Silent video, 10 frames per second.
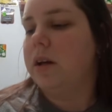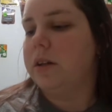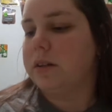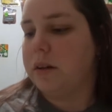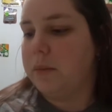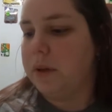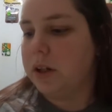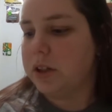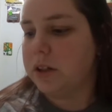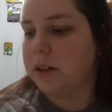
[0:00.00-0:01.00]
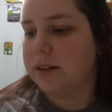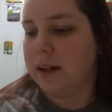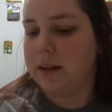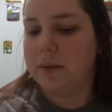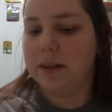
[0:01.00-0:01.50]
So I'm not sure
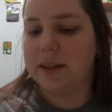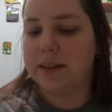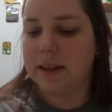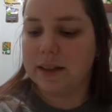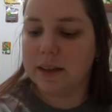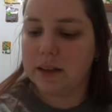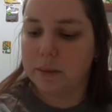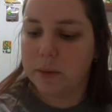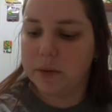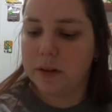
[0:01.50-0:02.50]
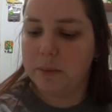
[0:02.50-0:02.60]
exactly what the scent is supposed to